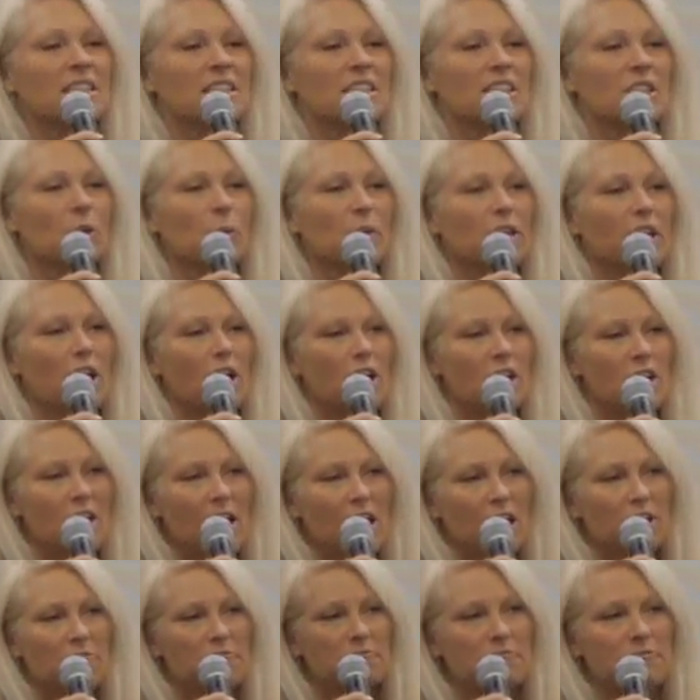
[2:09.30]
So we all
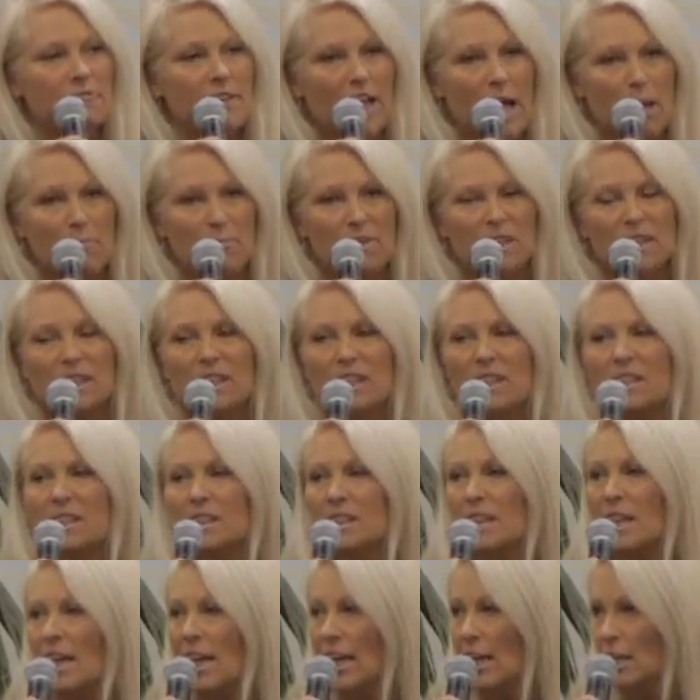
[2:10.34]
have
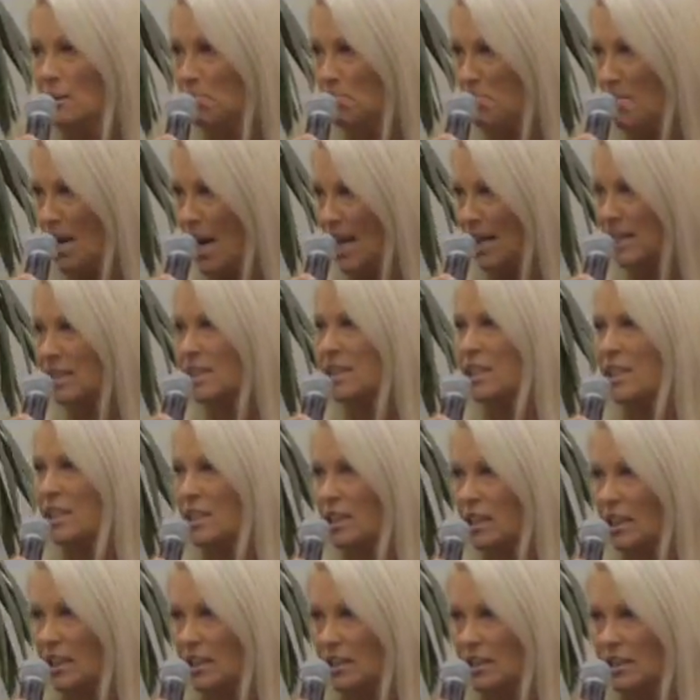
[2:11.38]
feminine and
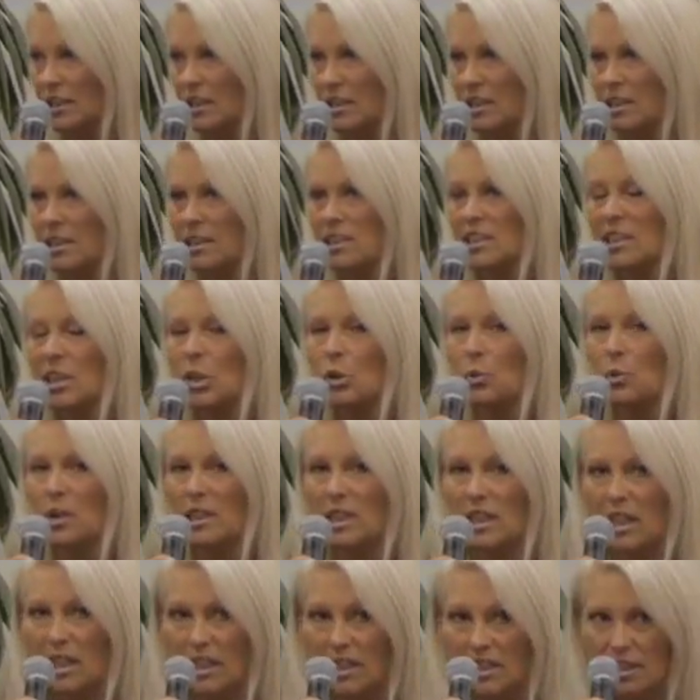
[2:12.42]
masculine. So
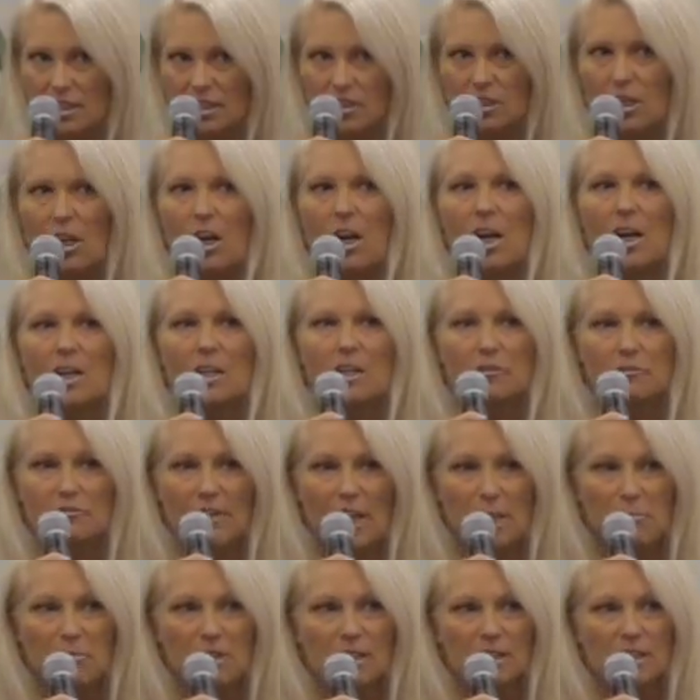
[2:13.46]
when I talk
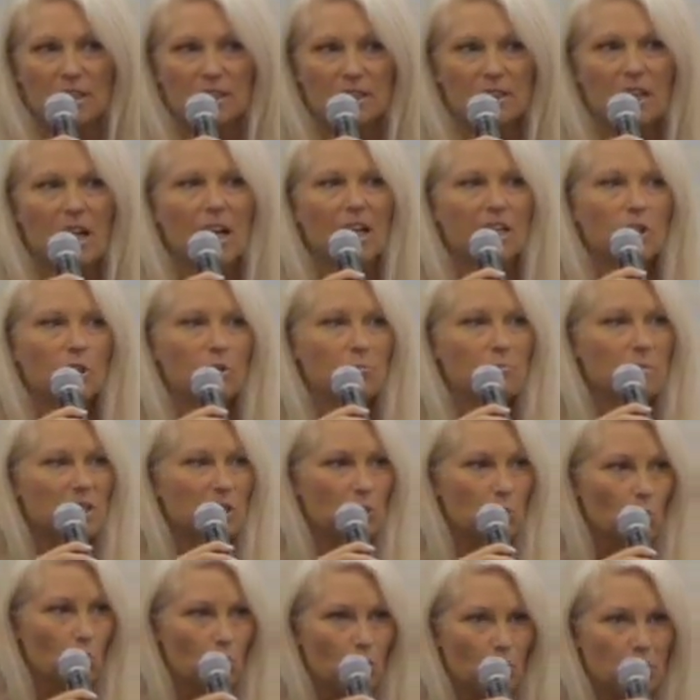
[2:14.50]
feminine, I don't
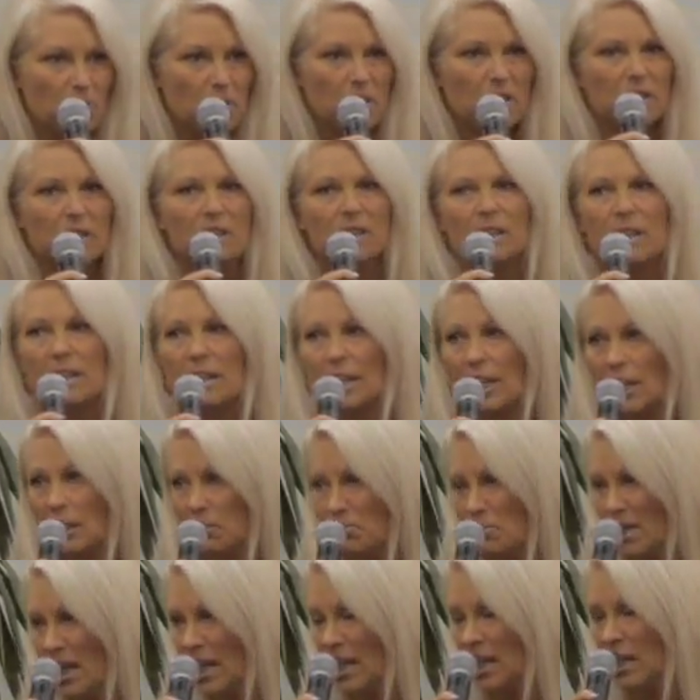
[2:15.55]
mean woman
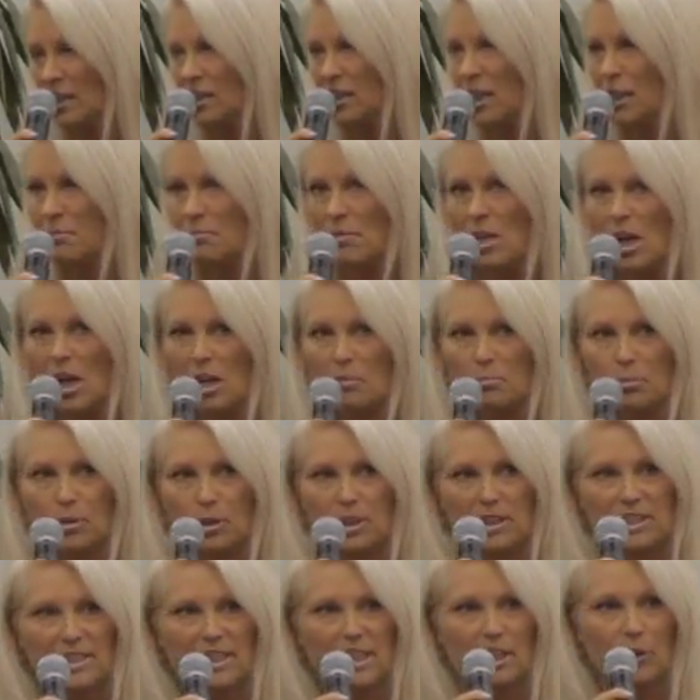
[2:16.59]
and man. I'm not
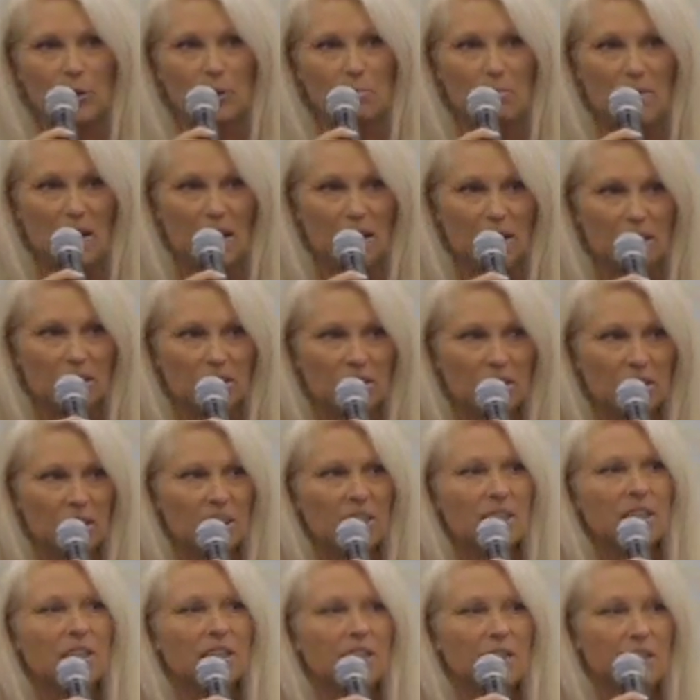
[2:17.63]
putting down the men.
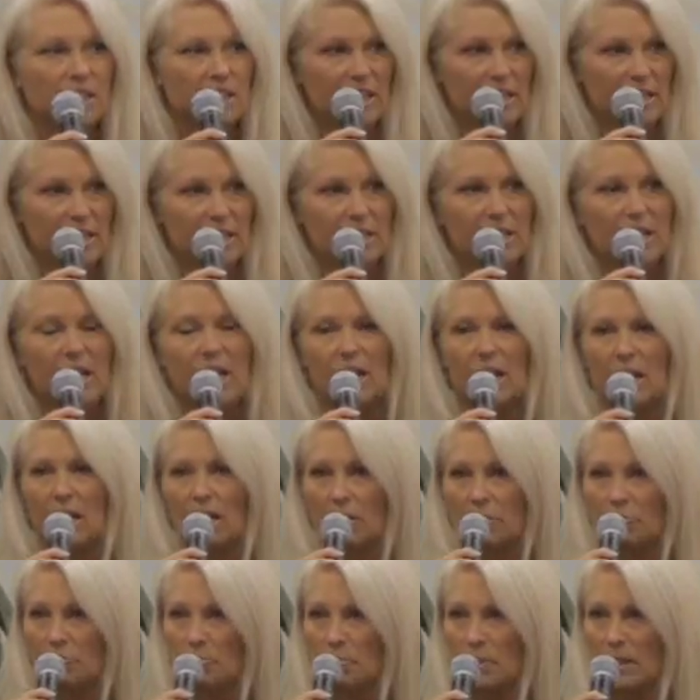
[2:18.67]
They
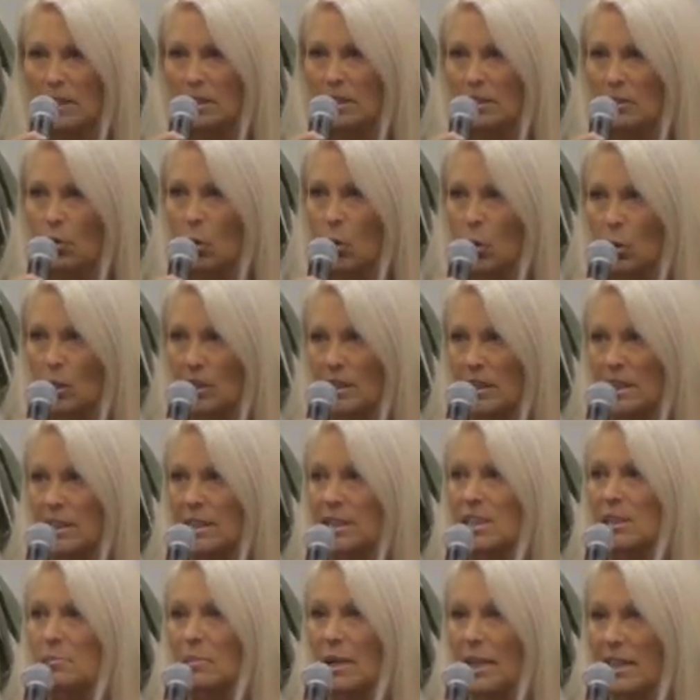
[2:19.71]
have been holding
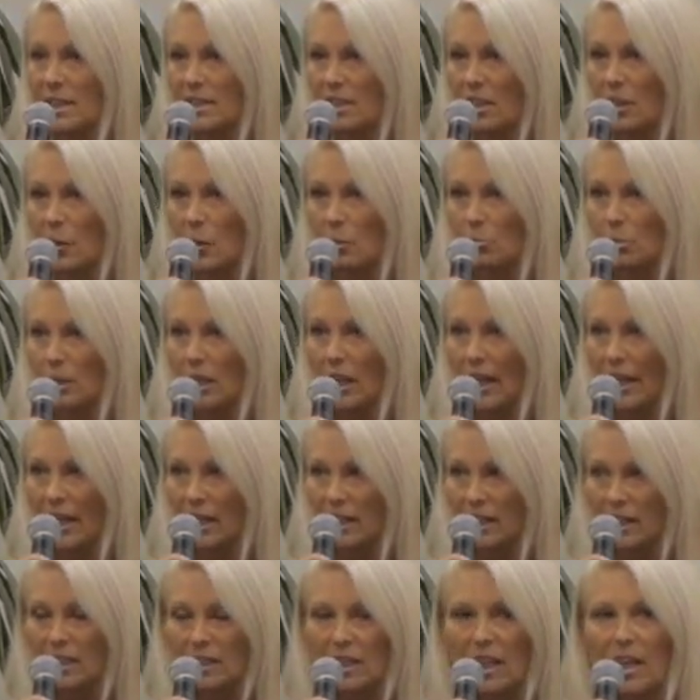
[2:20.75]
space on the
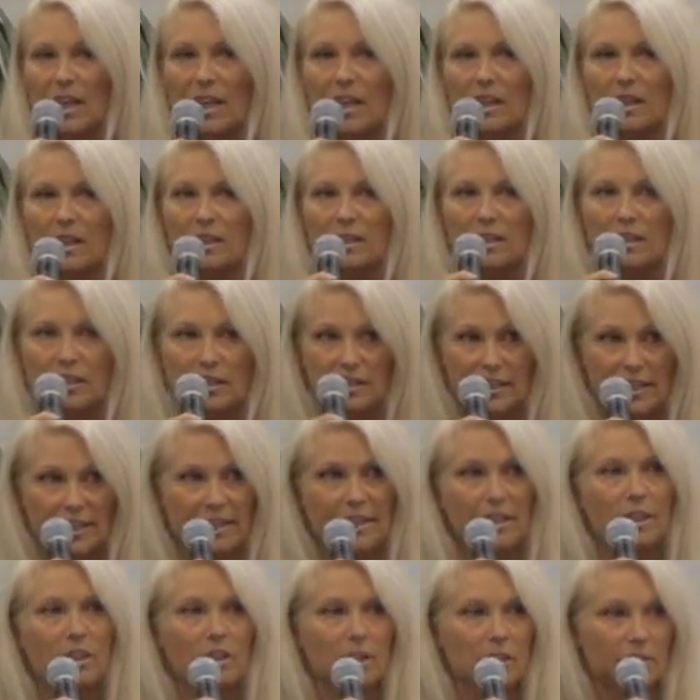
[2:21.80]
planet and
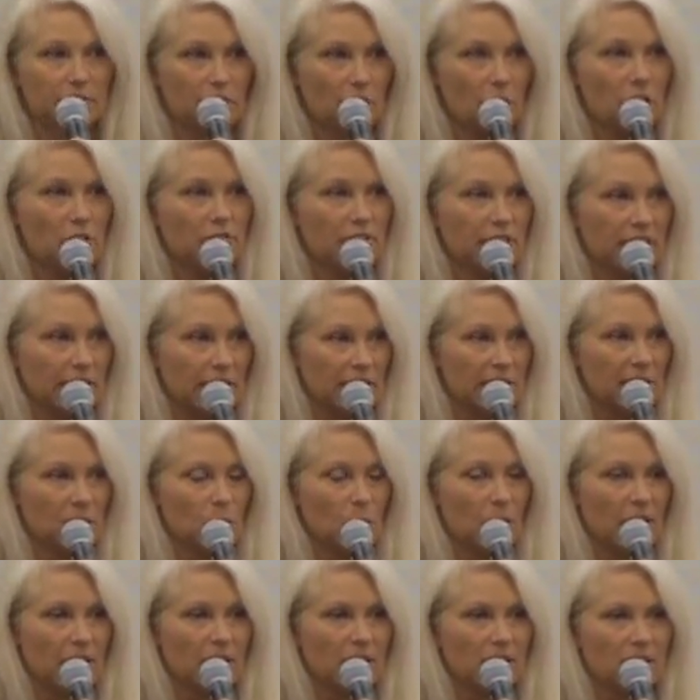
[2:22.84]
they are evolving as
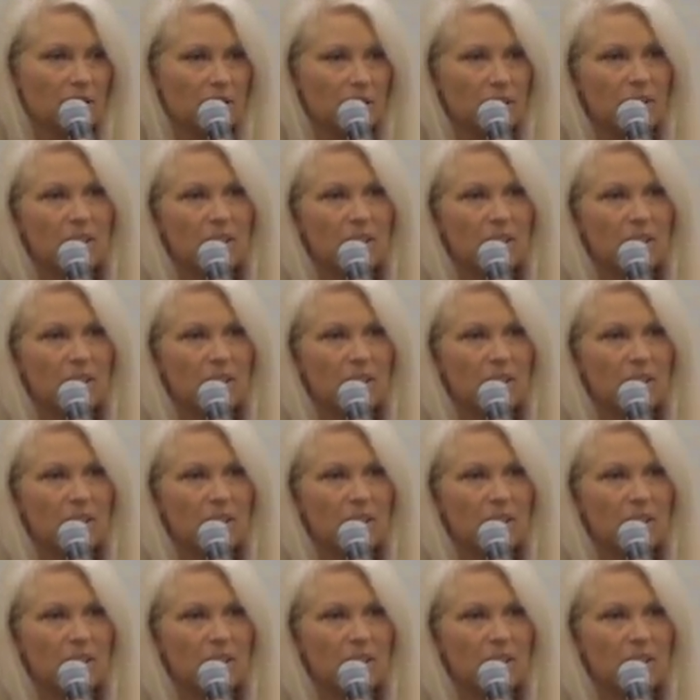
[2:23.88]
well.